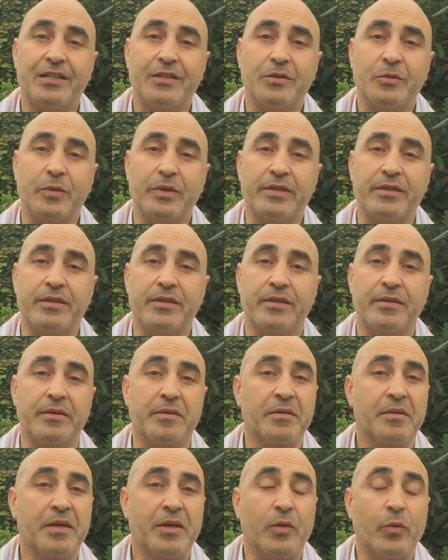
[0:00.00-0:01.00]
what
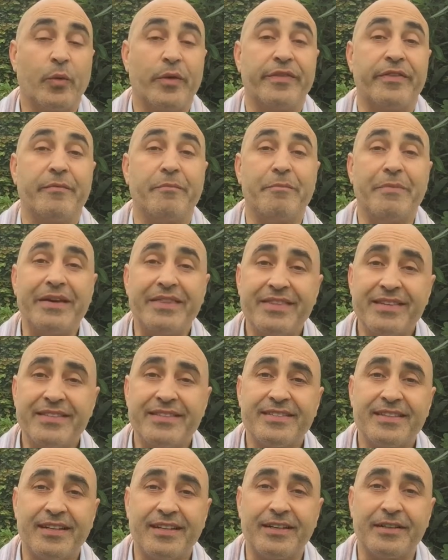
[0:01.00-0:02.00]
the methods
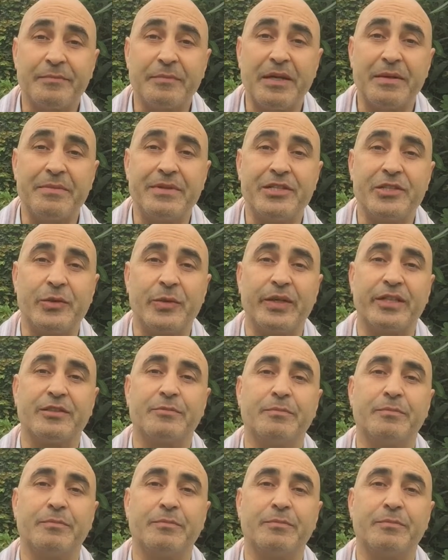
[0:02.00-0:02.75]
are, maybe to